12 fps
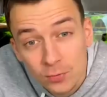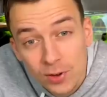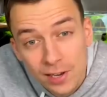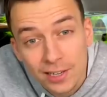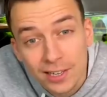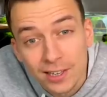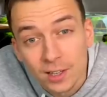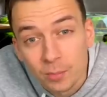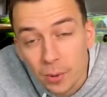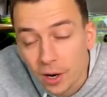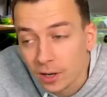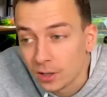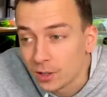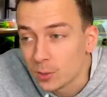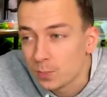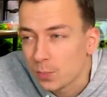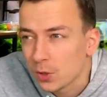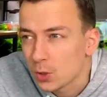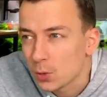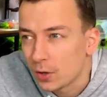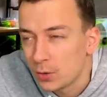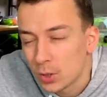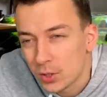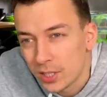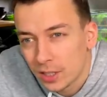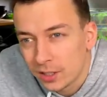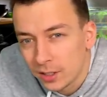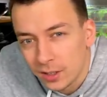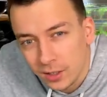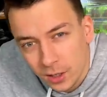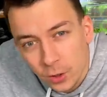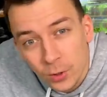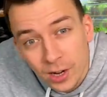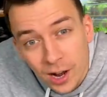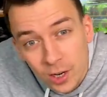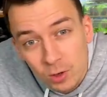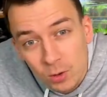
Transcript: finally hitting the market. So I just checked the Green Aqua